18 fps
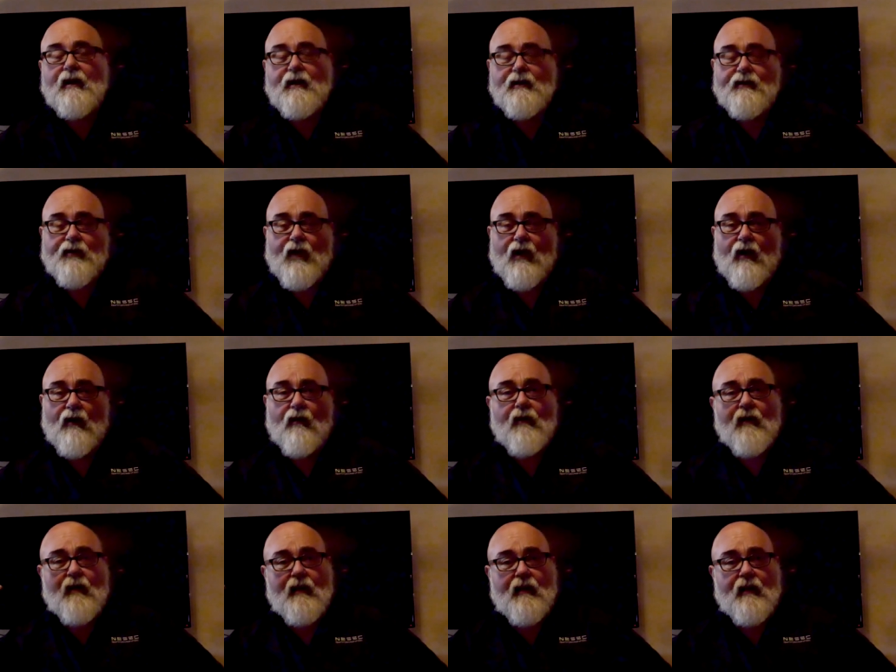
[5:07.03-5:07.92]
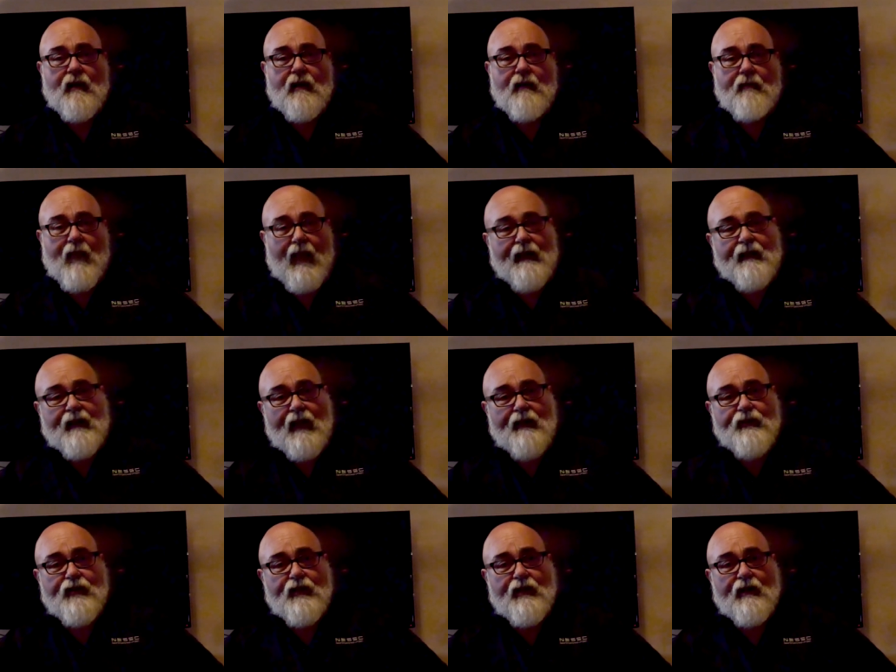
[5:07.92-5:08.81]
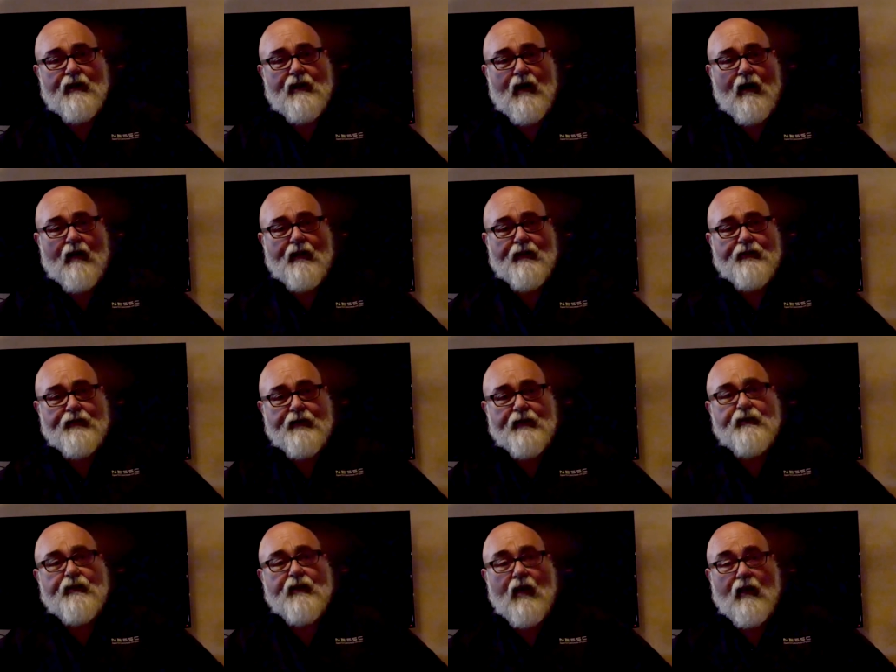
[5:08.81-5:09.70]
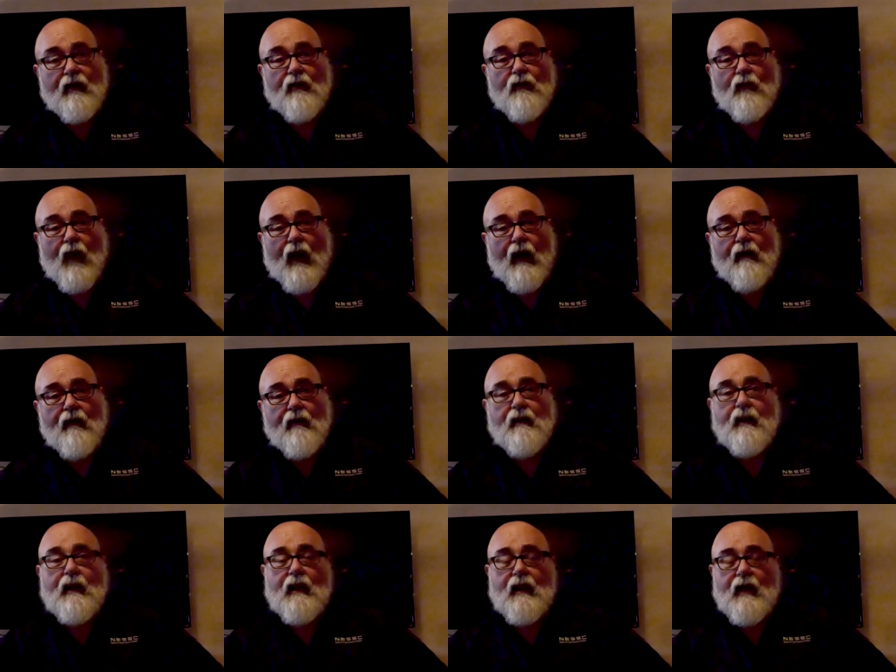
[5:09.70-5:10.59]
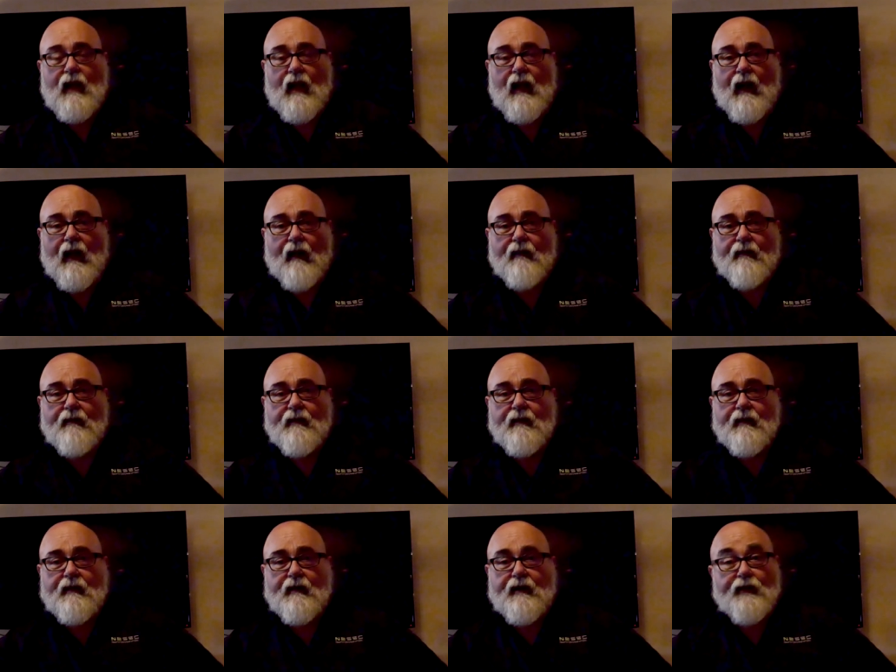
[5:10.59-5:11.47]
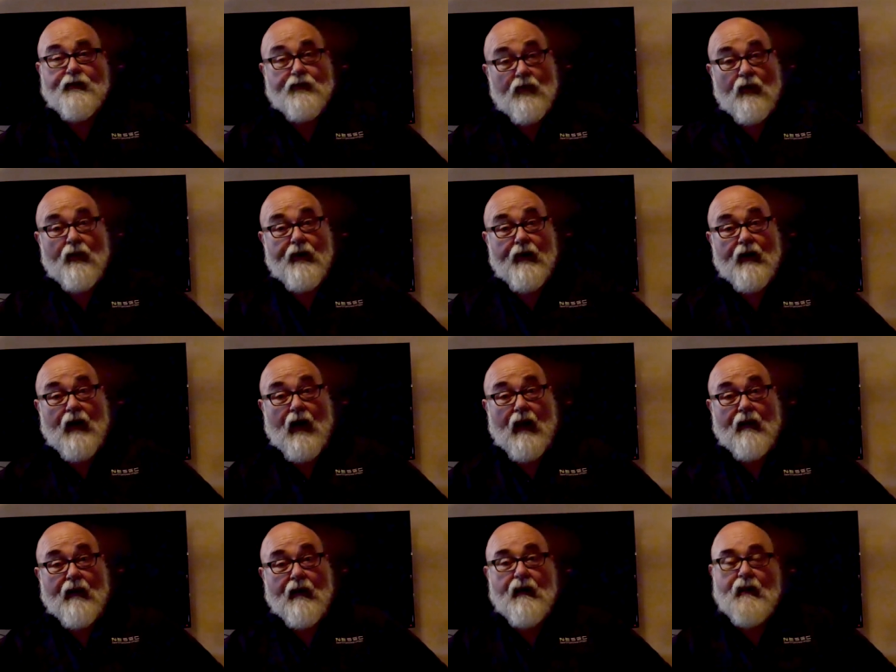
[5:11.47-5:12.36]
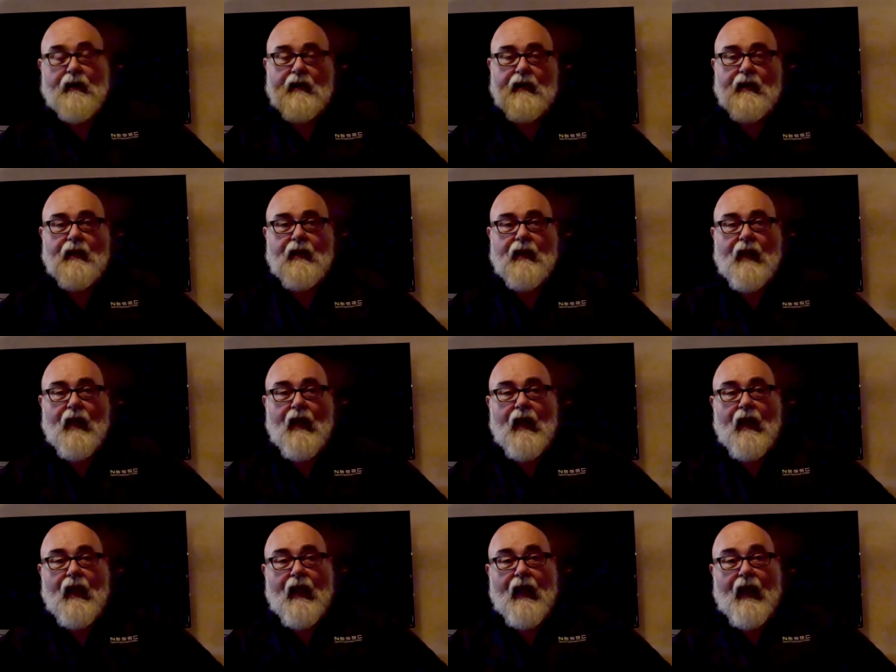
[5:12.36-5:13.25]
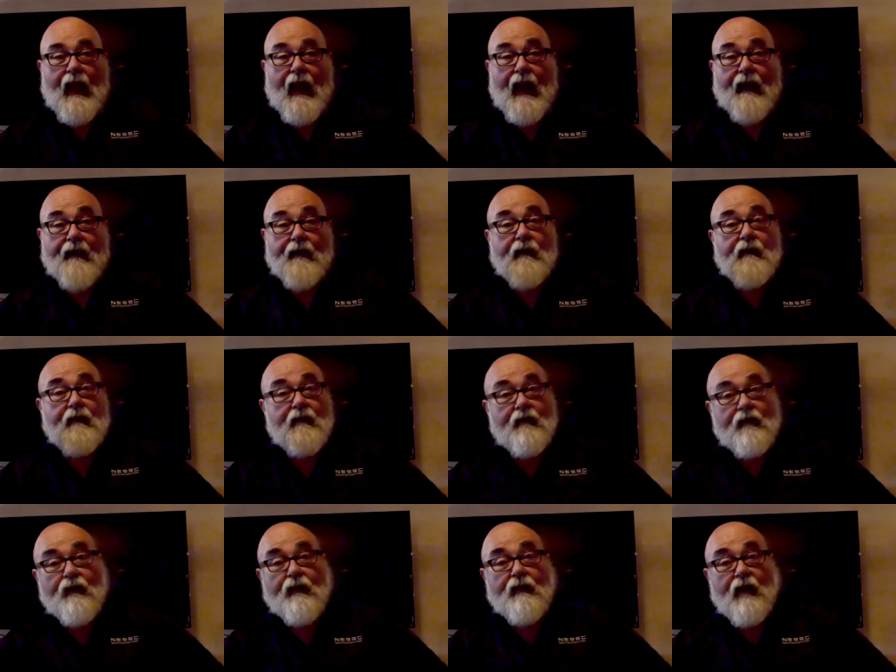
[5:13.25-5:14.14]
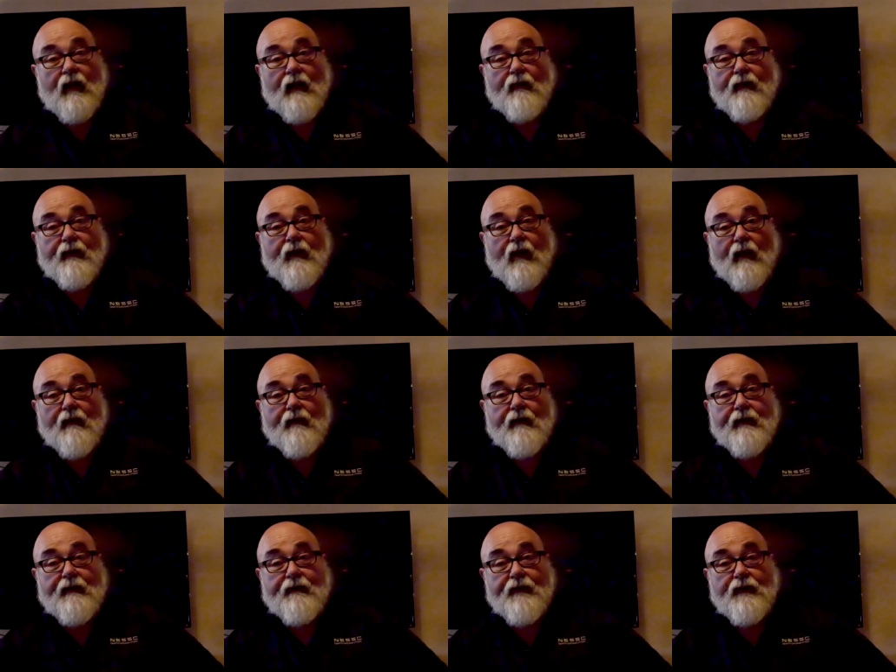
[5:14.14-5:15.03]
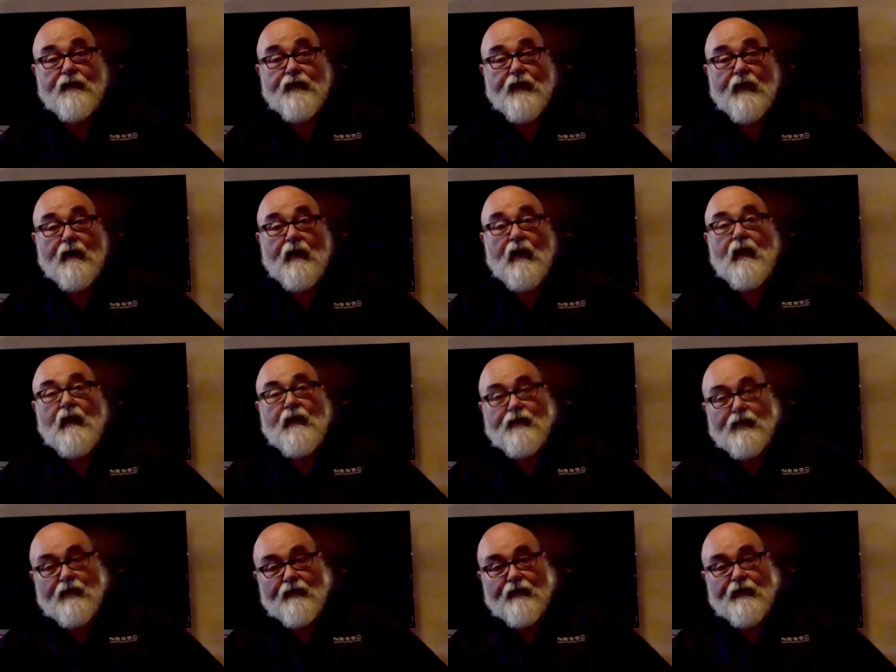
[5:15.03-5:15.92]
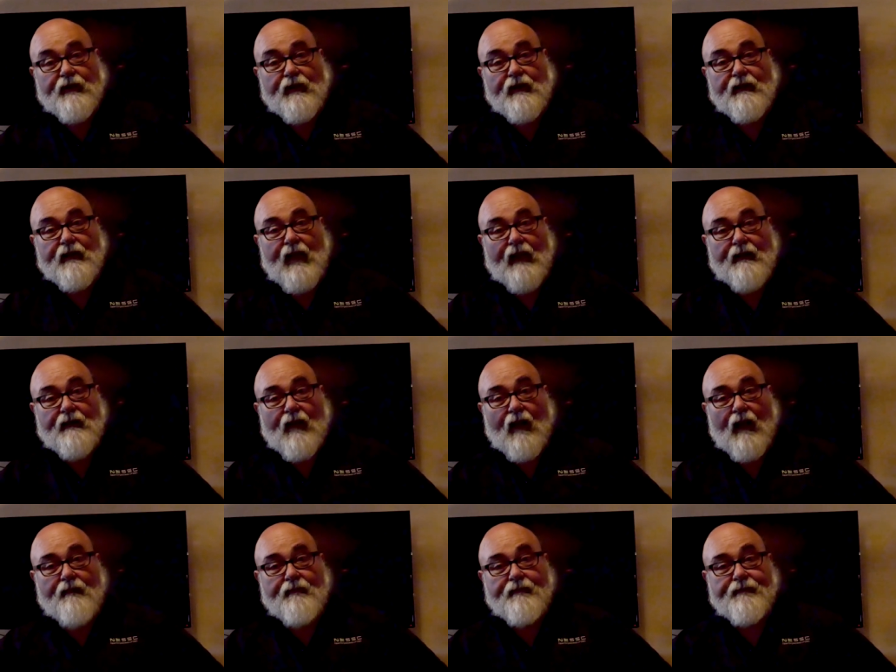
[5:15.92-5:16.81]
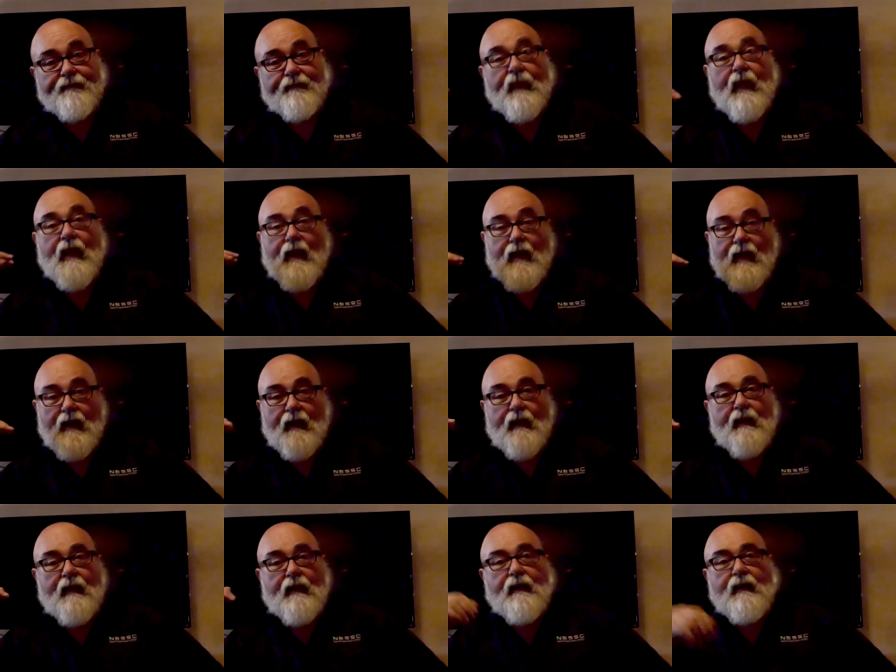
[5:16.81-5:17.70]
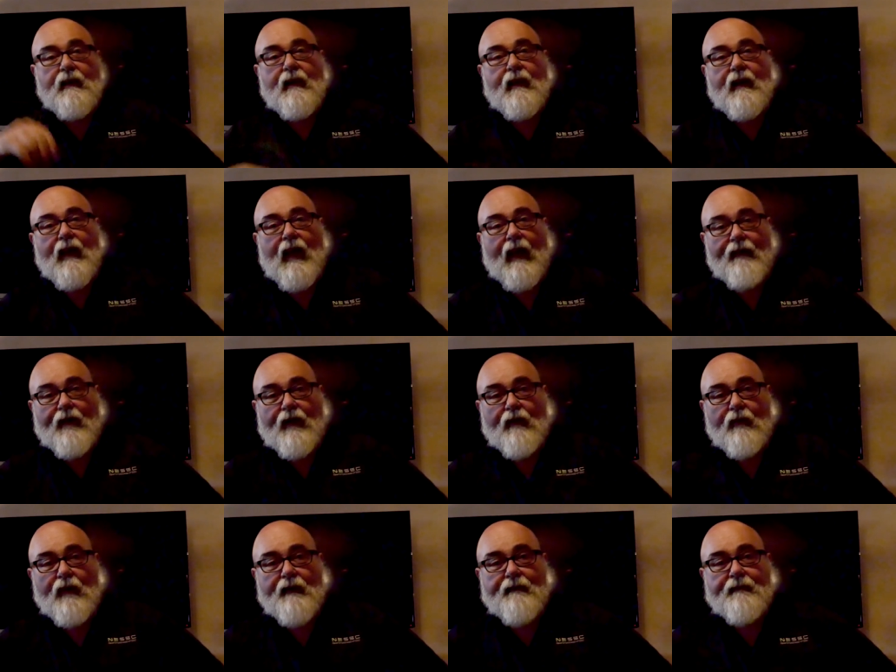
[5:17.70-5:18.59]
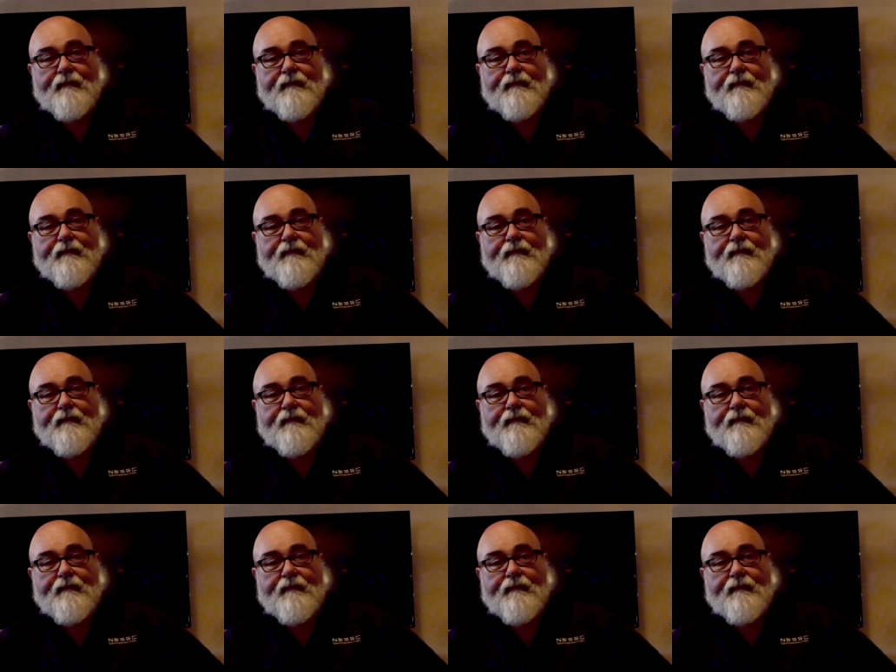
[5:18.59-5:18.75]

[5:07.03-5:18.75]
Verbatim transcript: So pay attention to your color, treat your color well, control your color, and good luck with color in the future. So we'll see you next time. Have a good one.